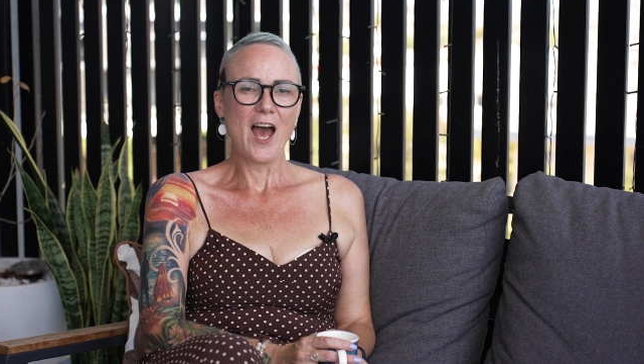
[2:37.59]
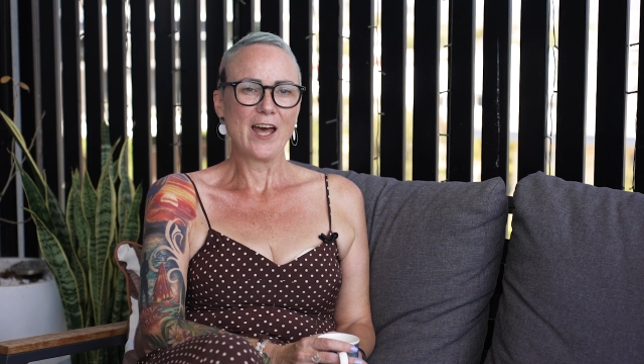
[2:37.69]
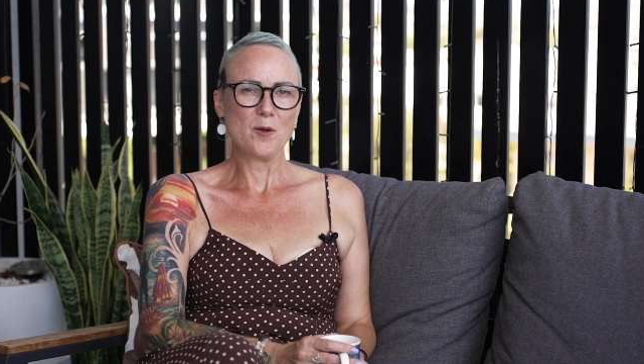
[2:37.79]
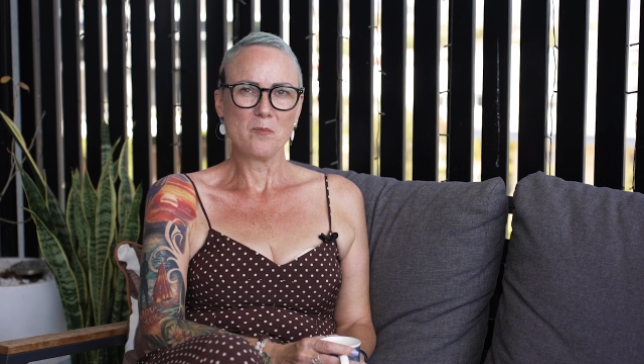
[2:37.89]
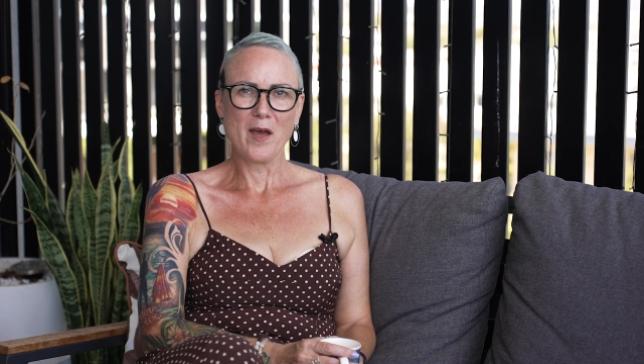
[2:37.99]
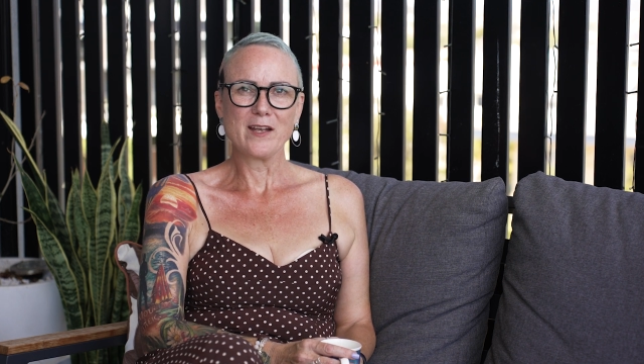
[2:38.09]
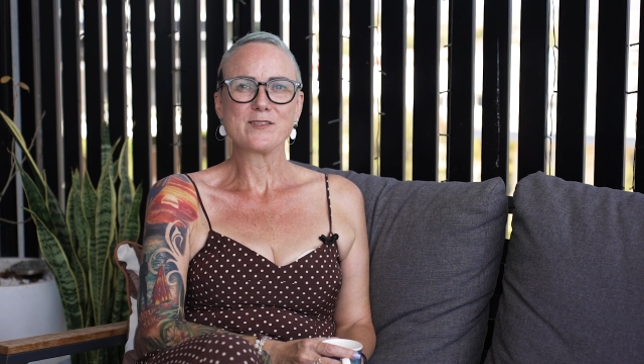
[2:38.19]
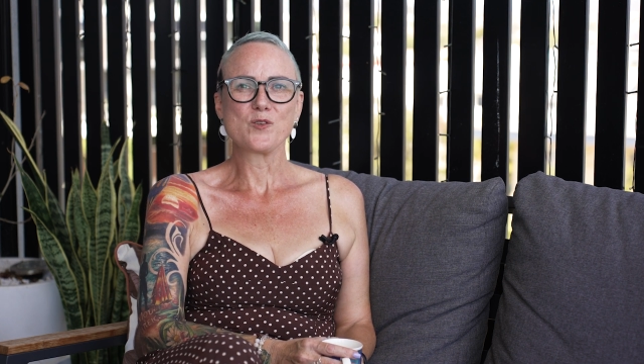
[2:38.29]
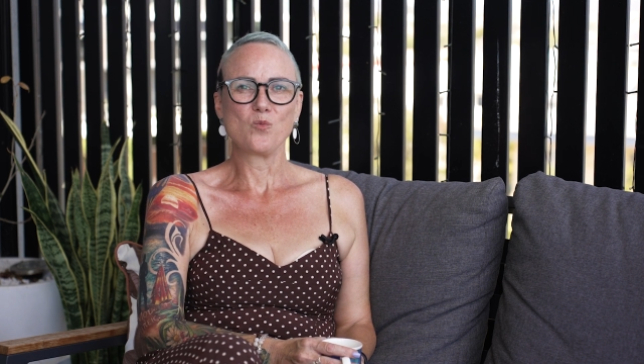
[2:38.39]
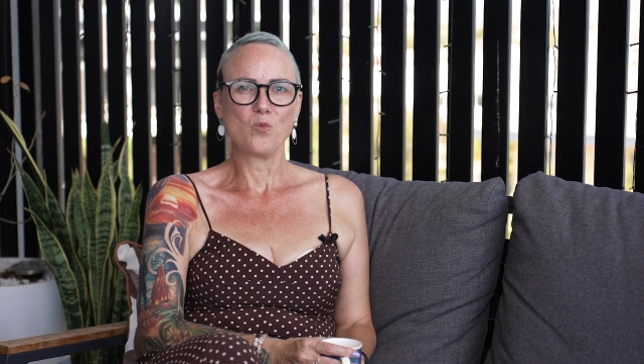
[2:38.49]
and it
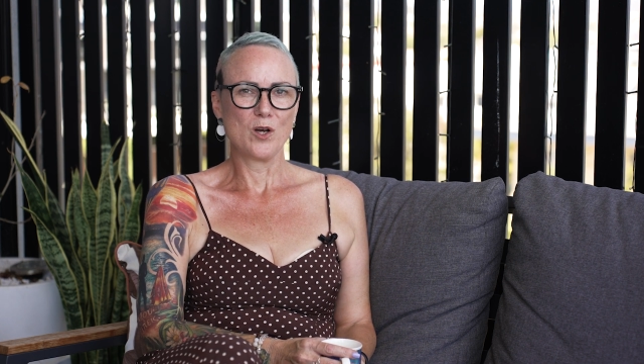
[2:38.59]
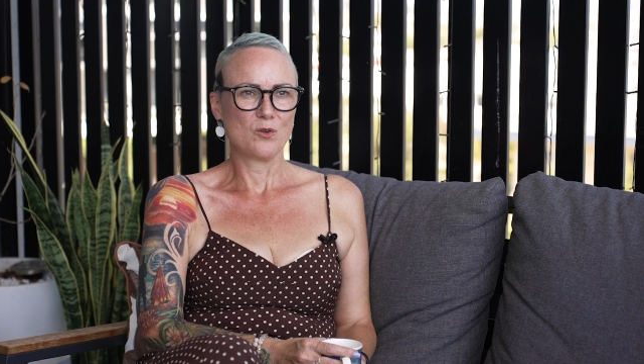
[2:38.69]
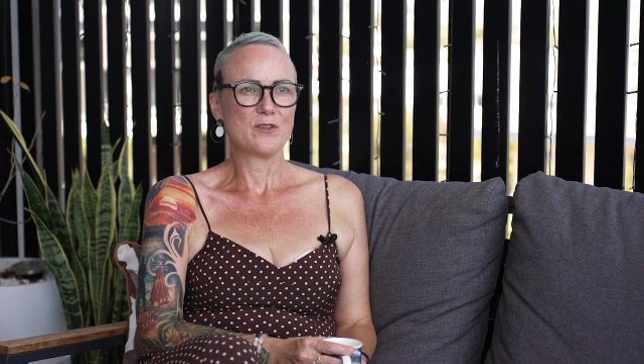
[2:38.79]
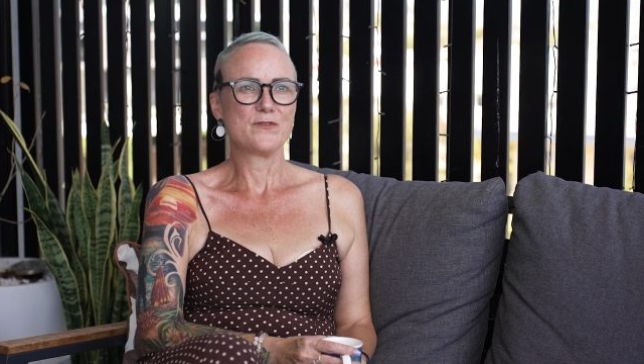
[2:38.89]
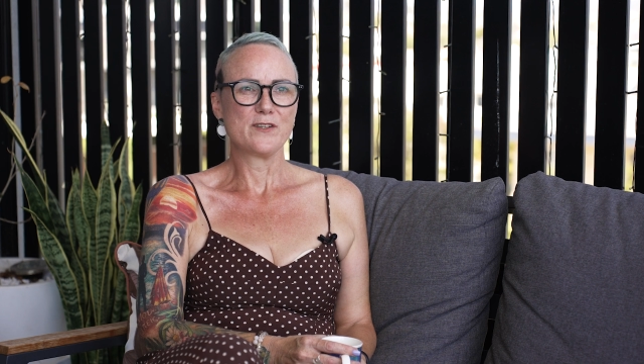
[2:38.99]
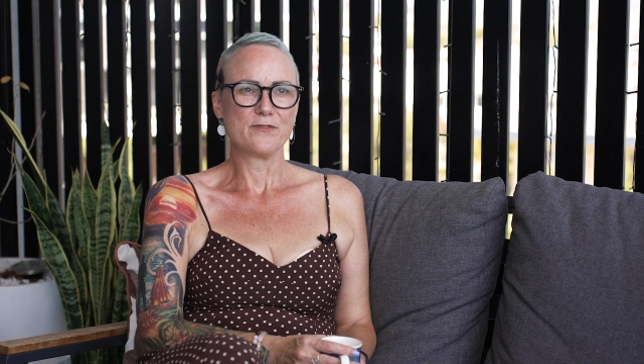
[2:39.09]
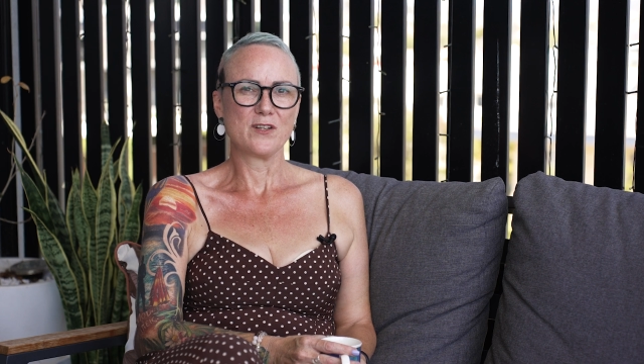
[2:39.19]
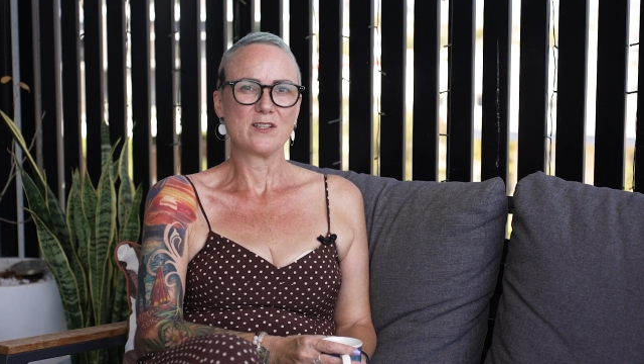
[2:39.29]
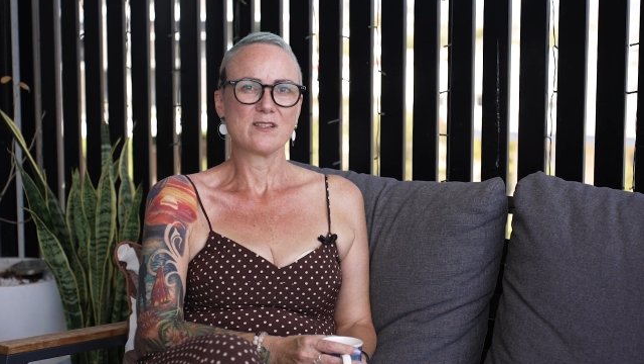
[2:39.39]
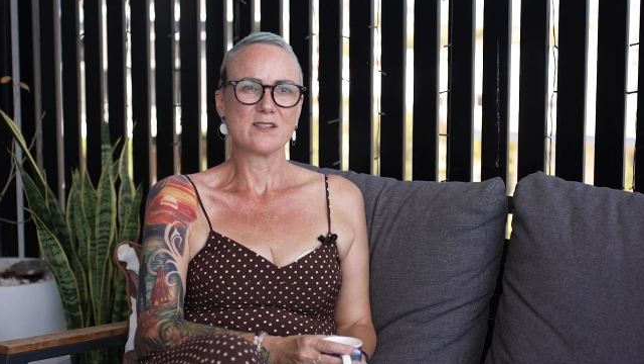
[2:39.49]
makes a world of
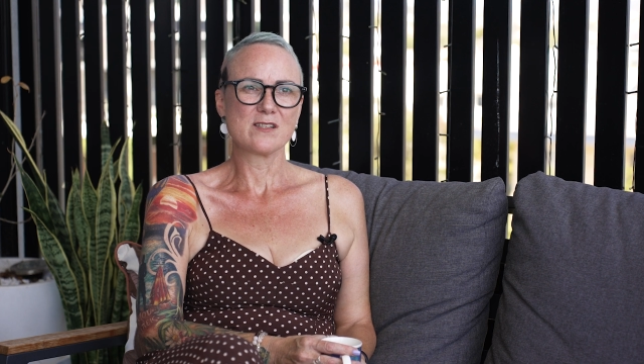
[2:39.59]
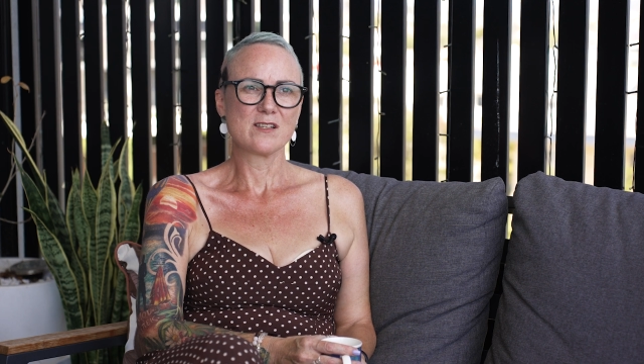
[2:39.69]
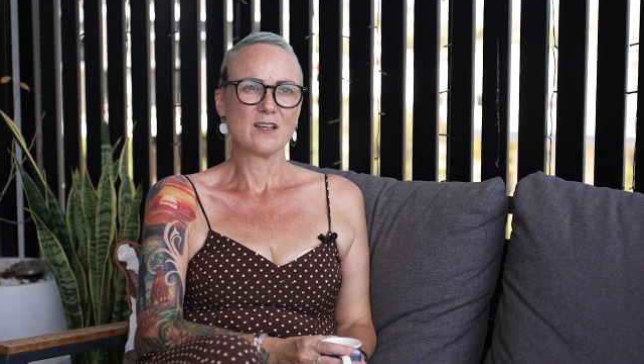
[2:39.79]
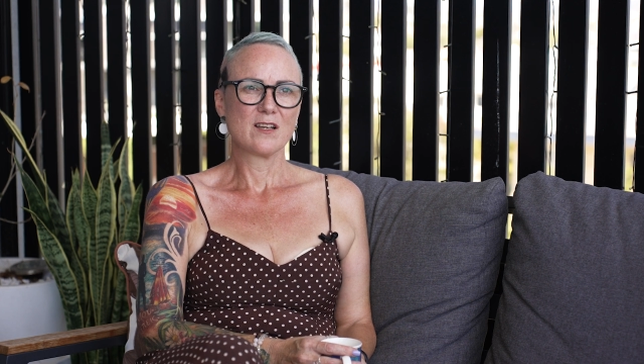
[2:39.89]
difference